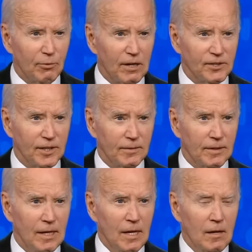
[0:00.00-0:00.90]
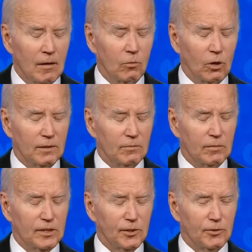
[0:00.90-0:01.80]
than I was by the reaction
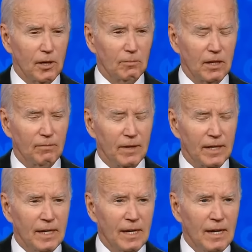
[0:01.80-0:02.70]
of the mainstream media.